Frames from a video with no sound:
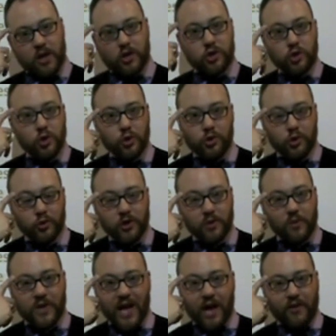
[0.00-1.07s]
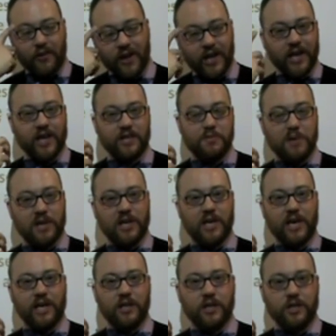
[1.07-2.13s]
You do them without thinking and speaking
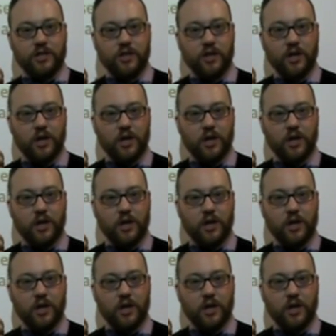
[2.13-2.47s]
English